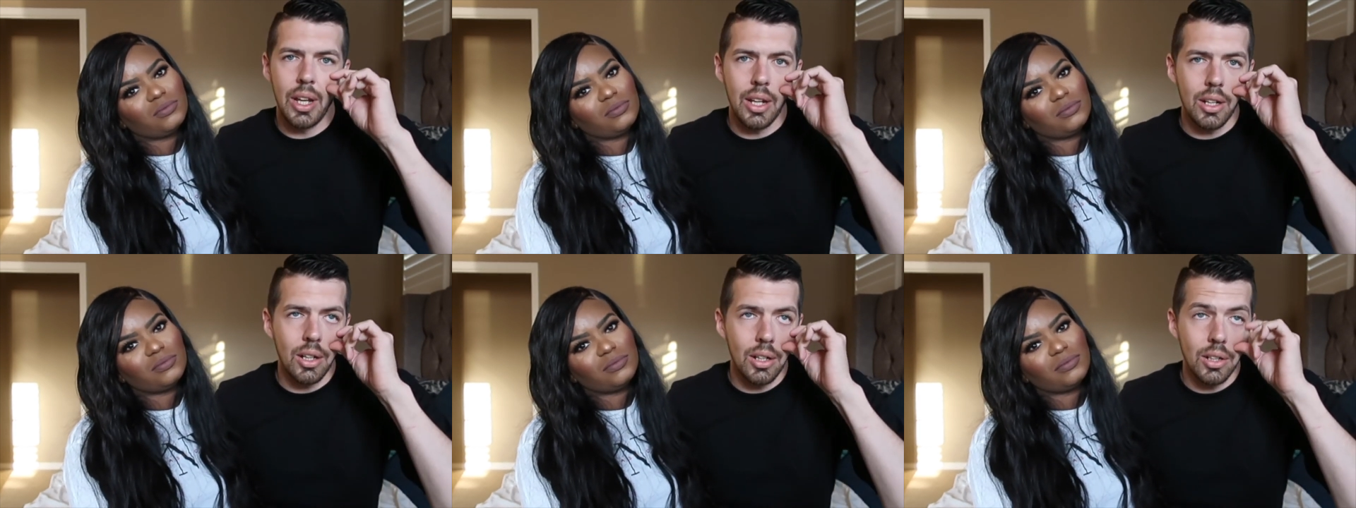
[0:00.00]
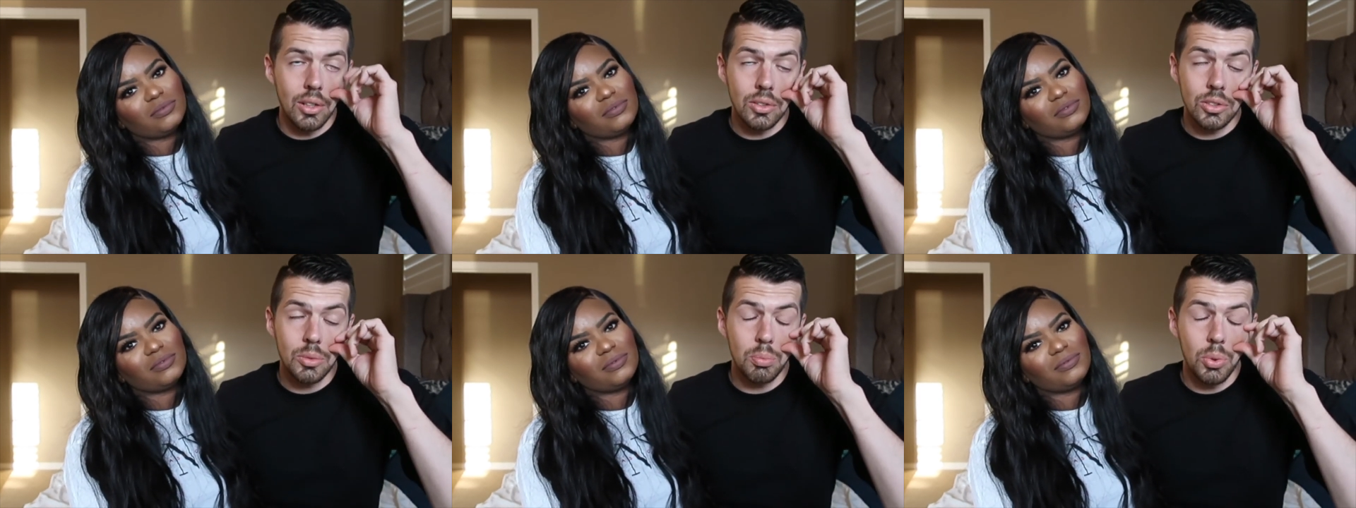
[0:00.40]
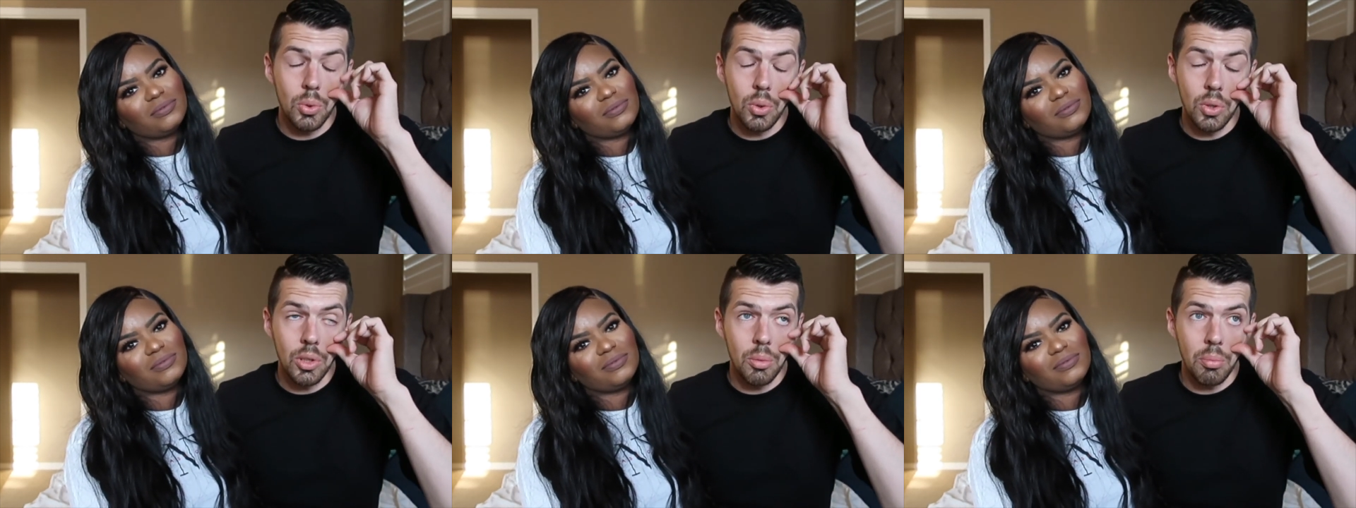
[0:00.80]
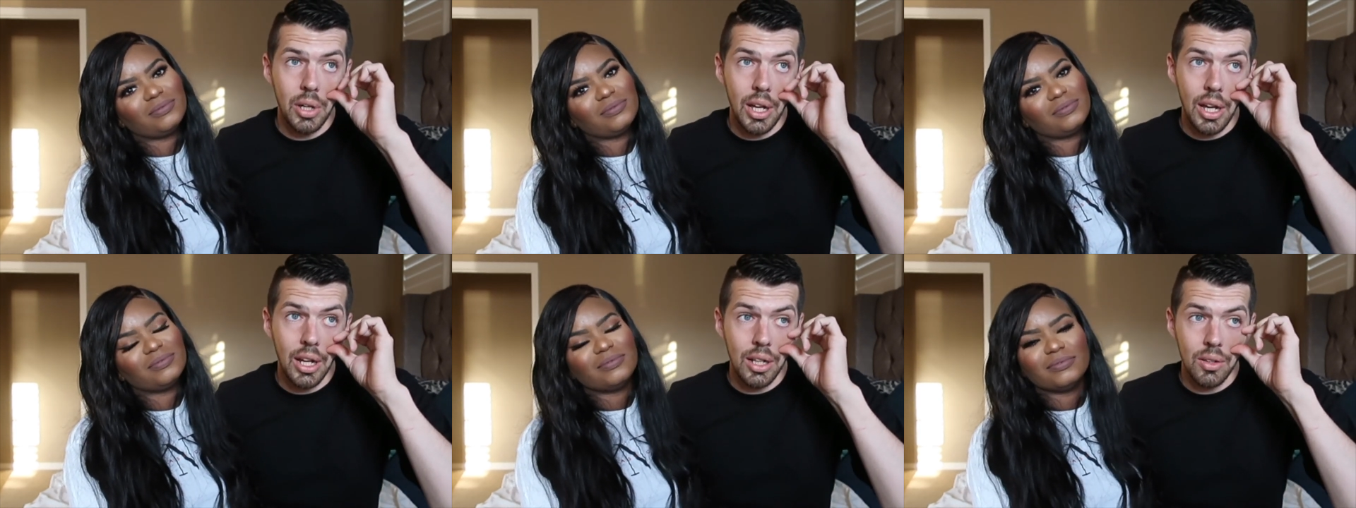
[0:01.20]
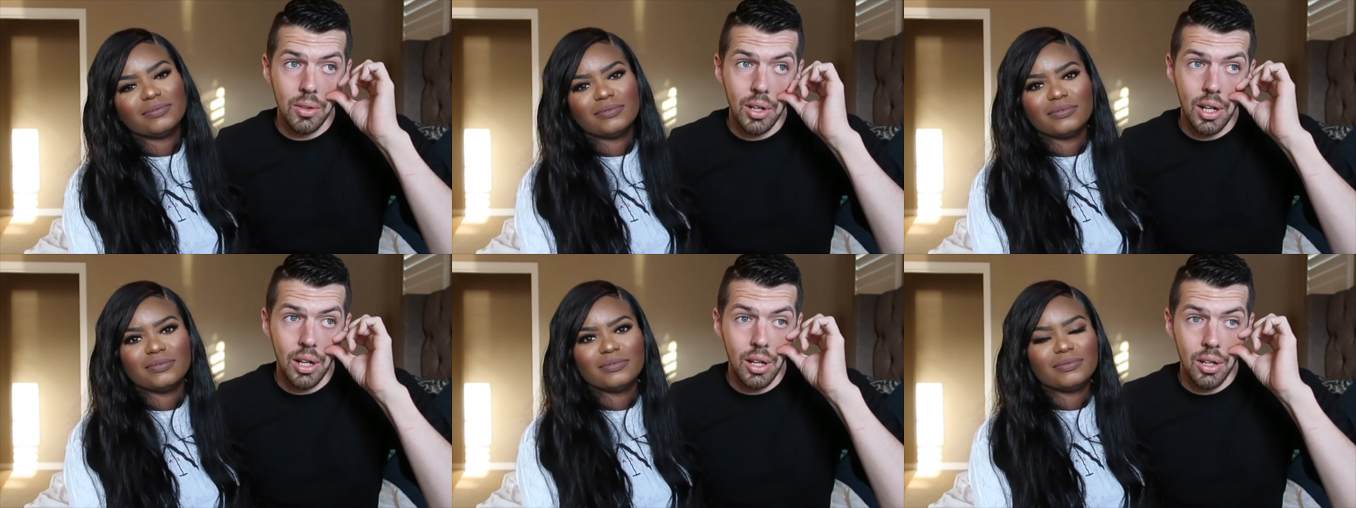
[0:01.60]
Speaker 1: acres, pool in the
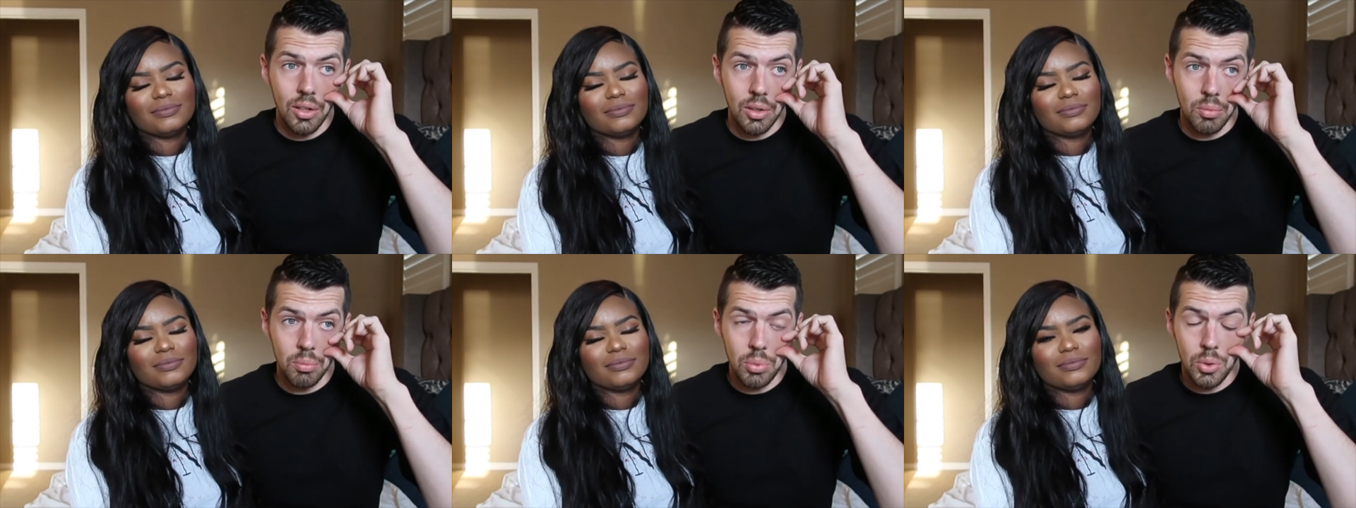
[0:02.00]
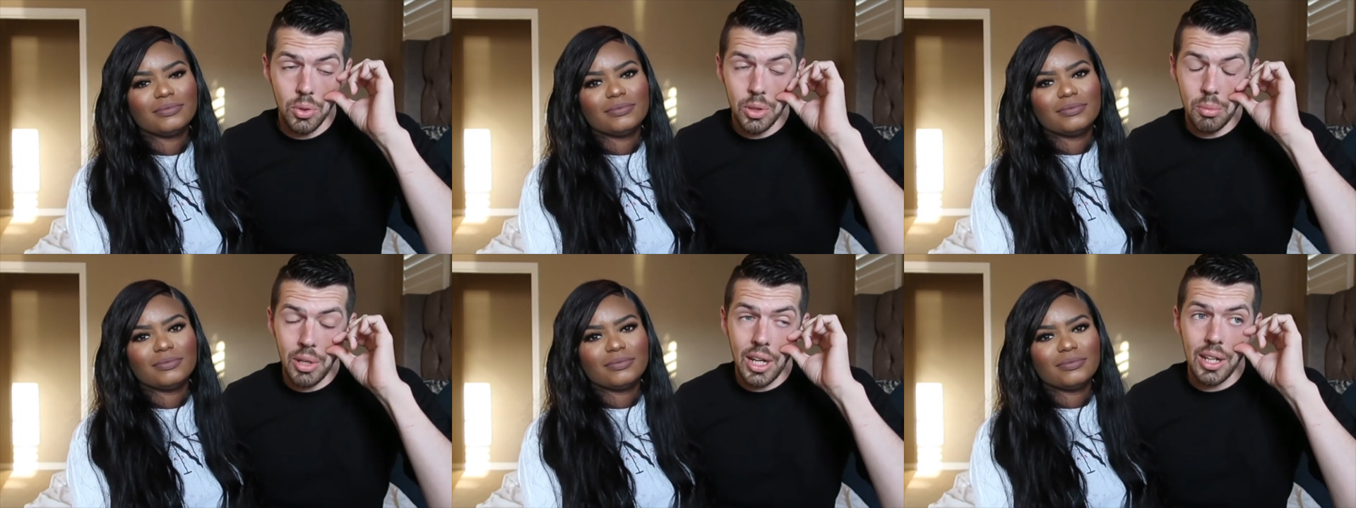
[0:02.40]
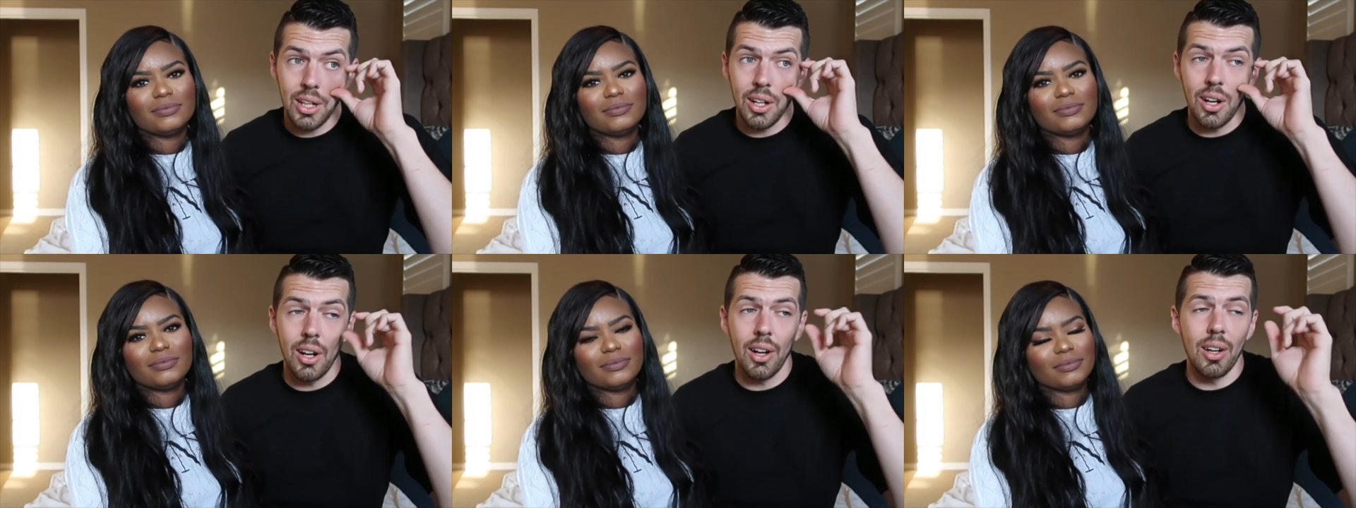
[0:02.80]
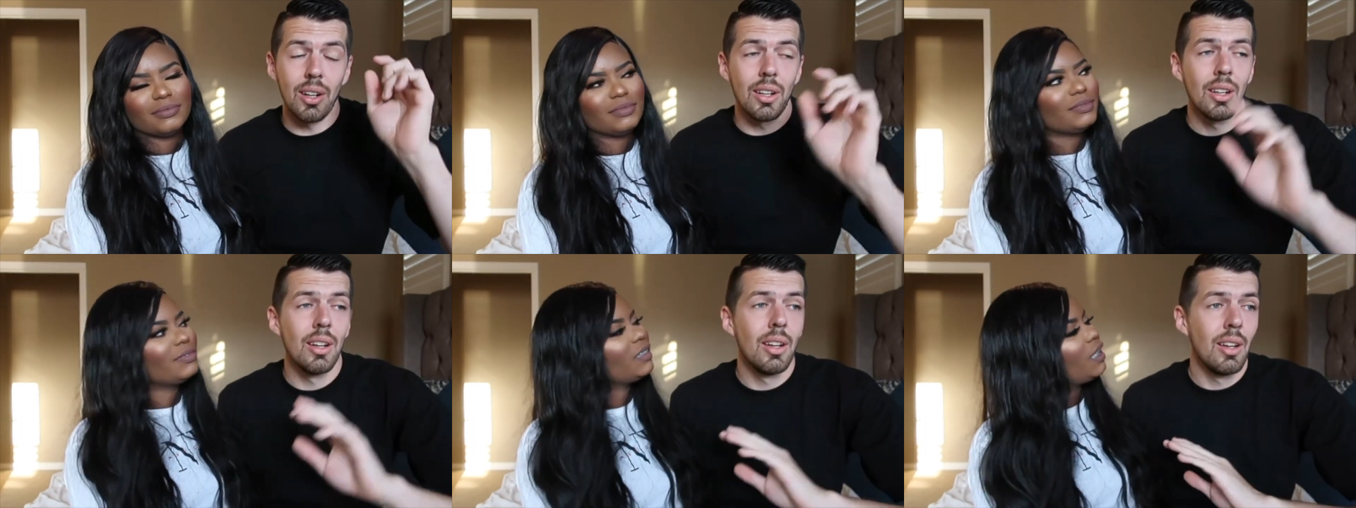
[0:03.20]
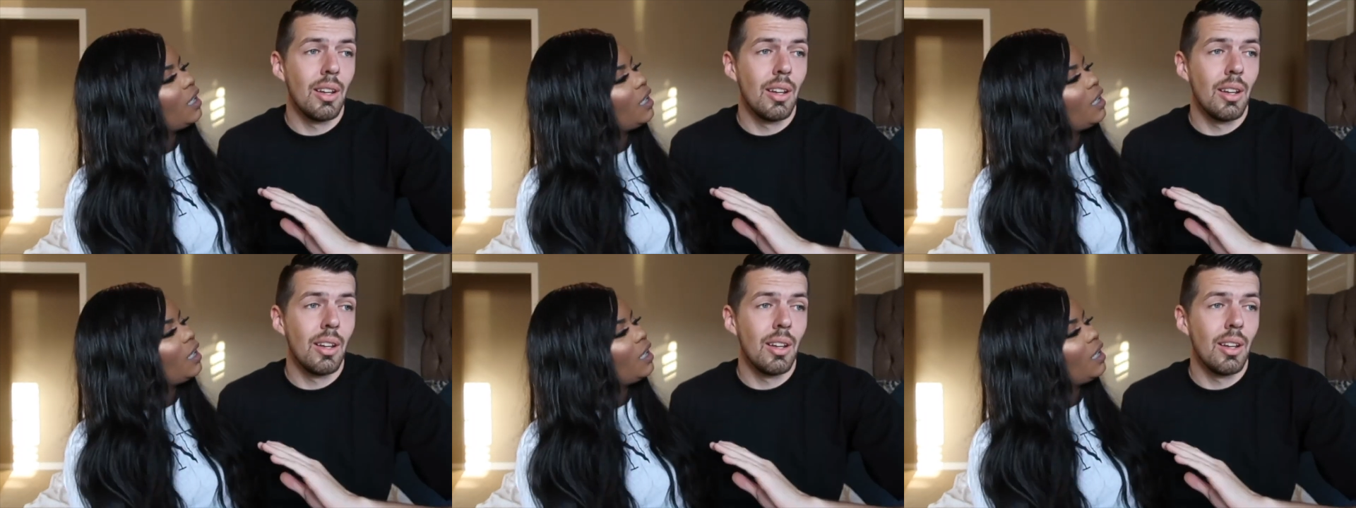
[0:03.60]
background or pool in the backyard,